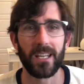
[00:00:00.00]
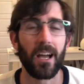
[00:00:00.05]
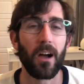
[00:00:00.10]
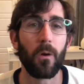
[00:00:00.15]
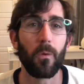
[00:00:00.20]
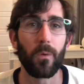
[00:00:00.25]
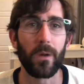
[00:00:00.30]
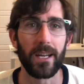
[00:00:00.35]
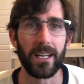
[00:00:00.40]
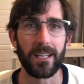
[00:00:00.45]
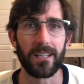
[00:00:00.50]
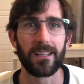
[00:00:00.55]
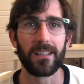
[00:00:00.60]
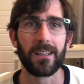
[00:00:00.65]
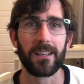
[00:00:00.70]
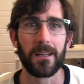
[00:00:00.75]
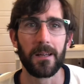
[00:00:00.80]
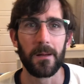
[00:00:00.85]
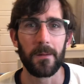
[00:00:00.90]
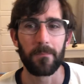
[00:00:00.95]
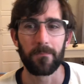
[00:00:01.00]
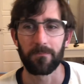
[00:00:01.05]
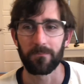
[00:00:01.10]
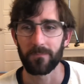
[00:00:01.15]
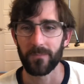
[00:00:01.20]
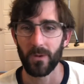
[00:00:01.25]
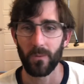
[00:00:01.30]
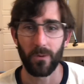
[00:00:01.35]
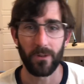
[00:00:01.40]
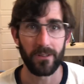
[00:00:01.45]
a week,
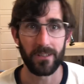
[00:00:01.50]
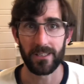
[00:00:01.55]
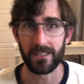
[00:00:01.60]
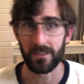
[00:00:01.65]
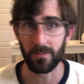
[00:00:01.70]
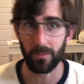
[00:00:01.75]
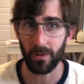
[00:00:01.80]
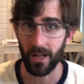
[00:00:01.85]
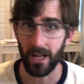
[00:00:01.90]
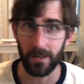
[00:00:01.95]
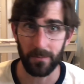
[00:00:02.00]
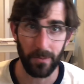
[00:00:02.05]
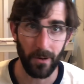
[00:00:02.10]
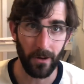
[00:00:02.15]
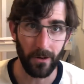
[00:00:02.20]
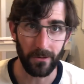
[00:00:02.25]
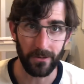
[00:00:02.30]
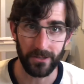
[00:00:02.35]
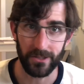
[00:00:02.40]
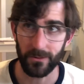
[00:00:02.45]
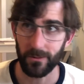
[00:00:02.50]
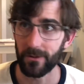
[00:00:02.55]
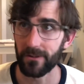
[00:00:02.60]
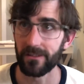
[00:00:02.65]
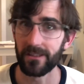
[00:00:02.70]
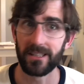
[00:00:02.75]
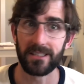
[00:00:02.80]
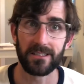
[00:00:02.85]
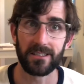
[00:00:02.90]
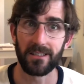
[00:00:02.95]
whether that's a blog post, whether
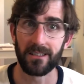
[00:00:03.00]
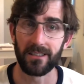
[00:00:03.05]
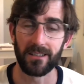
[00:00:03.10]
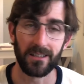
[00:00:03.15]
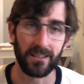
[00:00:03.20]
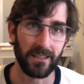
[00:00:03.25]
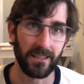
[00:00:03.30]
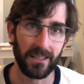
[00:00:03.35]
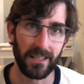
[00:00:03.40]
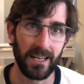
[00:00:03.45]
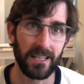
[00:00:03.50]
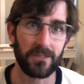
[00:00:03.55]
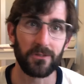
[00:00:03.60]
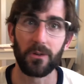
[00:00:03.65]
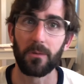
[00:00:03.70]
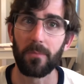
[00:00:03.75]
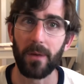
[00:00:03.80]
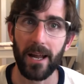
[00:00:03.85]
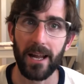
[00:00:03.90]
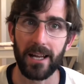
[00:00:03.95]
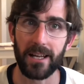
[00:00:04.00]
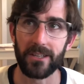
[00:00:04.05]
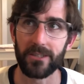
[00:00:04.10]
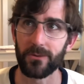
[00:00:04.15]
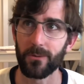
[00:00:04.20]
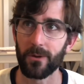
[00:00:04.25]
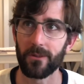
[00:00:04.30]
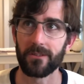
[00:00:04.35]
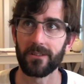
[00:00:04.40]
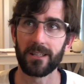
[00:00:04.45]
that's a, an actual page,
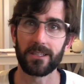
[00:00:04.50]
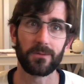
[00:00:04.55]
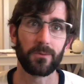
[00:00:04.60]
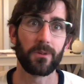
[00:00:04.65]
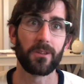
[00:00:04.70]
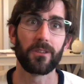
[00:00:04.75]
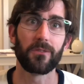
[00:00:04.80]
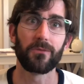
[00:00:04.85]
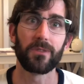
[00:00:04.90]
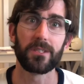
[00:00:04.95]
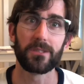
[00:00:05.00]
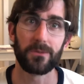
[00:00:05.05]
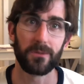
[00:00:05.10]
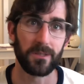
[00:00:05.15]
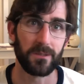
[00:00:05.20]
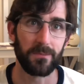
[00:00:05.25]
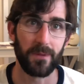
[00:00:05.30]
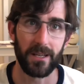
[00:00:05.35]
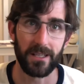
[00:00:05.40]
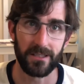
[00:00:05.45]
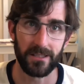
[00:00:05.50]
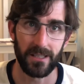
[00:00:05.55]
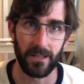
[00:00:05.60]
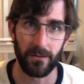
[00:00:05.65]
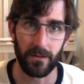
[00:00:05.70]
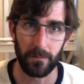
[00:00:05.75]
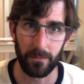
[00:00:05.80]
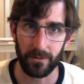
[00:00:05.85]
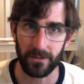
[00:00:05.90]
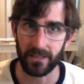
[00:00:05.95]
whether that's one of the resource pages that
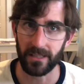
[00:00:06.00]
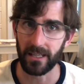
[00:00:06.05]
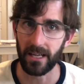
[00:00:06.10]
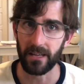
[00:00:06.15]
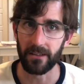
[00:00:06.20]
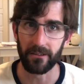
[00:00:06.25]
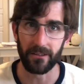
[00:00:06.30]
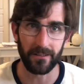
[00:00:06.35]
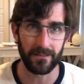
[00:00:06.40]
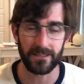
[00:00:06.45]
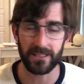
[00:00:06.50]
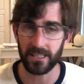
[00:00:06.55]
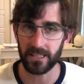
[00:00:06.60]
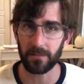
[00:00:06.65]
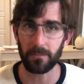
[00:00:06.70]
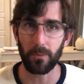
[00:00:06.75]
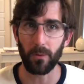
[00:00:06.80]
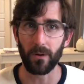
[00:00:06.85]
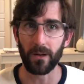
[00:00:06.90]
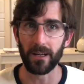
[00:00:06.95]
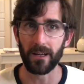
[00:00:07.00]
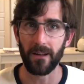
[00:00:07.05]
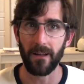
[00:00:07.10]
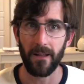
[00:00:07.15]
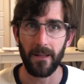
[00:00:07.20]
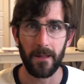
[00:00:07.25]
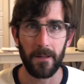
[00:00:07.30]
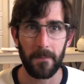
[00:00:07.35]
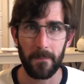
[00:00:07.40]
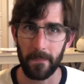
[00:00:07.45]
we put together. It's not the point.
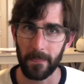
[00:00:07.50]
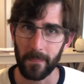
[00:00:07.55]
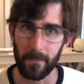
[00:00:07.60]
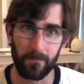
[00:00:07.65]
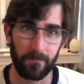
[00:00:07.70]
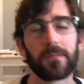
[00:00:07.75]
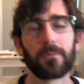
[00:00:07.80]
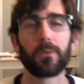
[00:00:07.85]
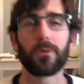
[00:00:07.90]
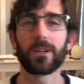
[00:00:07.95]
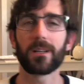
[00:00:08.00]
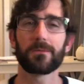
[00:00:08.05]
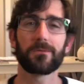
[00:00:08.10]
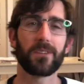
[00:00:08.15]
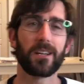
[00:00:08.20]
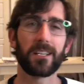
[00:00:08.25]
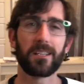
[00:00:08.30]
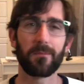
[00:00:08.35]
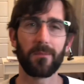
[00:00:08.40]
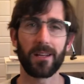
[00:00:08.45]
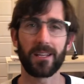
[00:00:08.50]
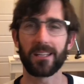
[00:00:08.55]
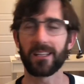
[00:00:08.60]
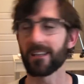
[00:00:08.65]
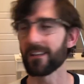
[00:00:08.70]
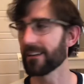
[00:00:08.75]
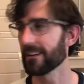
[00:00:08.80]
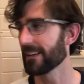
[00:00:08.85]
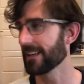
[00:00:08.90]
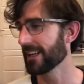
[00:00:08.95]
The point I'm trying to make
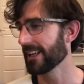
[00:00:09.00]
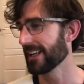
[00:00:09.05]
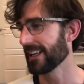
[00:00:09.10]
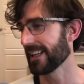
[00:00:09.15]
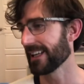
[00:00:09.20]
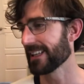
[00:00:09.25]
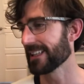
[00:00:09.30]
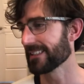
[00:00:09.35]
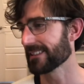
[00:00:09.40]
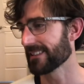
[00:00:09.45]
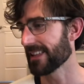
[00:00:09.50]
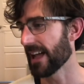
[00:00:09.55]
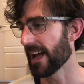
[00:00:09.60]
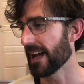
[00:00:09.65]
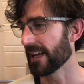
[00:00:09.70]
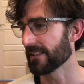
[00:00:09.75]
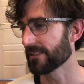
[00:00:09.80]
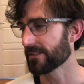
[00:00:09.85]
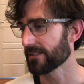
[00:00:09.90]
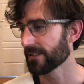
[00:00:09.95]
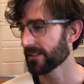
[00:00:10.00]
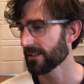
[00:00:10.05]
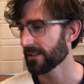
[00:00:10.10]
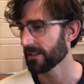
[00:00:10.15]
here is that